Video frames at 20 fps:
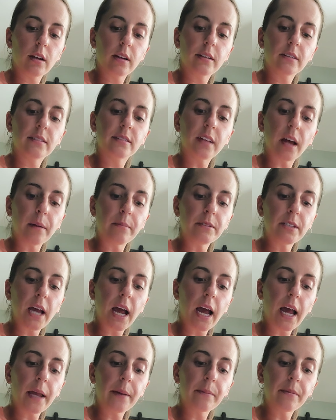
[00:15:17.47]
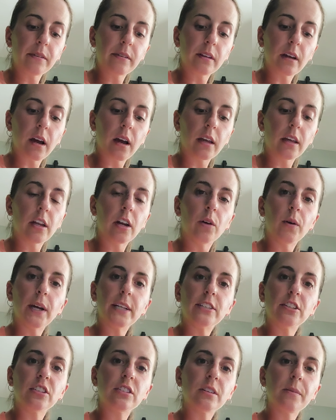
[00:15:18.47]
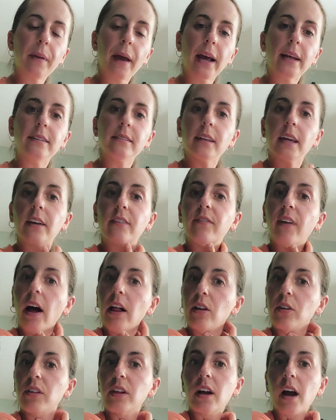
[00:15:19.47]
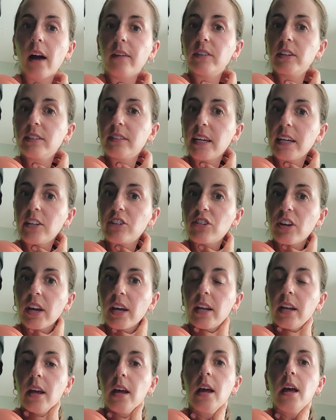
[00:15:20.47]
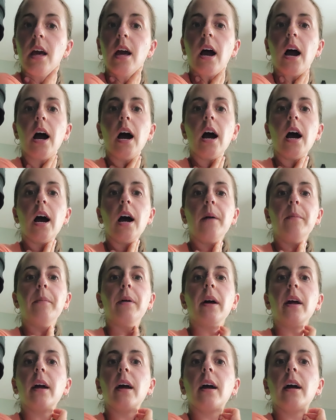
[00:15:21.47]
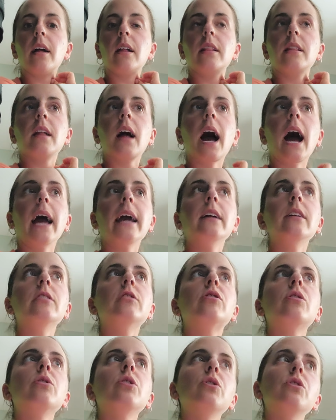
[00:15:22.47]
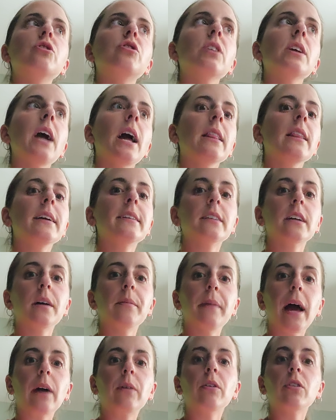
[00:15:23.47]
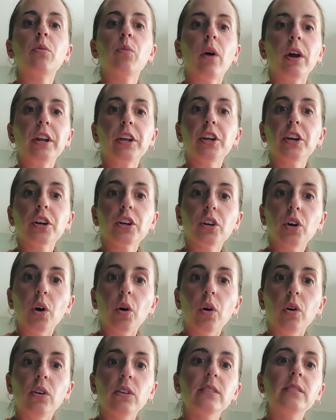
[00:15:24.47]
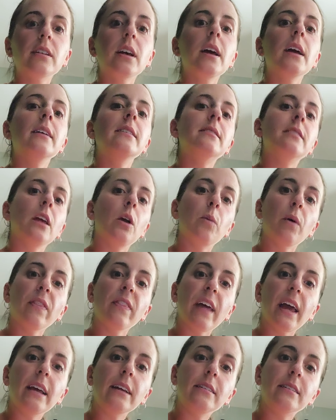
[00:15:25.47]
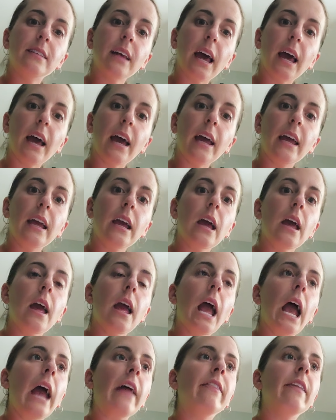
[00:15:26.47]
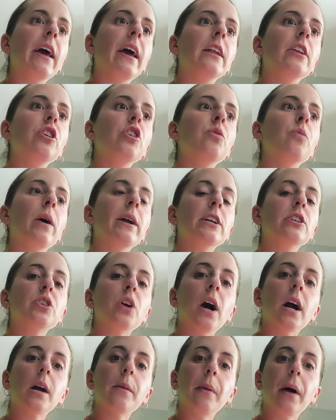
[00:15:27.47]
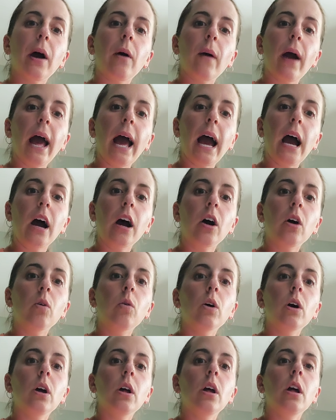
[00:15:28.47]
sometimes, it just depends. Like, follow the conversation. Um, so usually I like to come back with, what are your goals? See what they say, and then you want to talk about how,